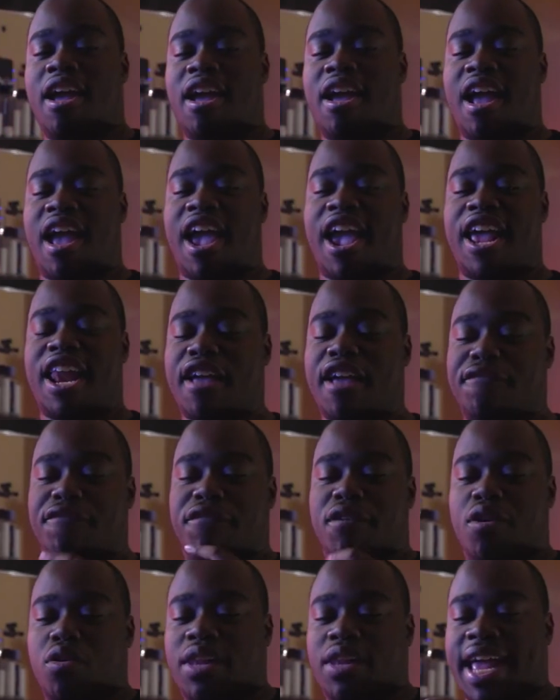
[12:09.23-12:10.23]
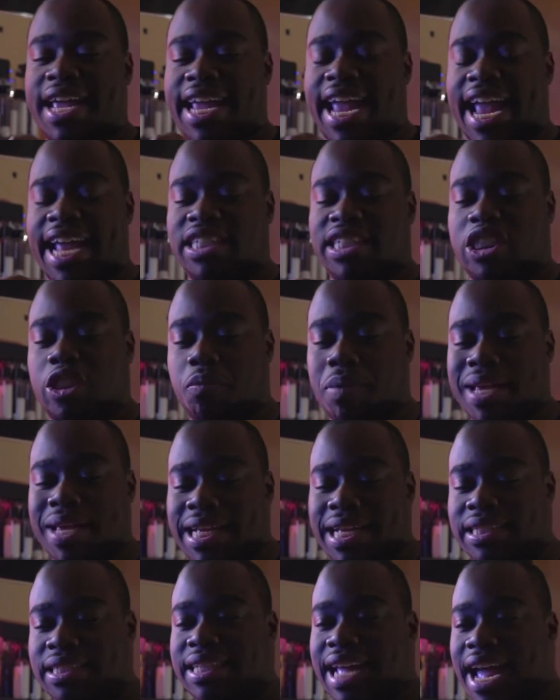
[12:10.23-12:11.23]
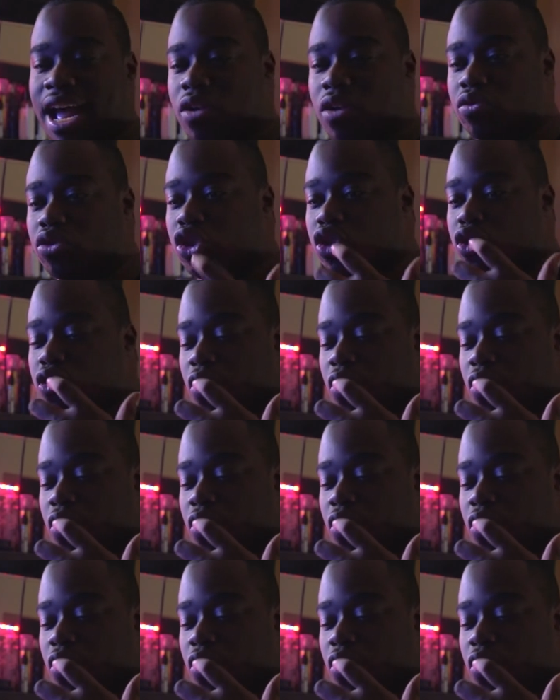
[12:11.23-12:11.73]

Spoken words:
And I feel like it speaks down to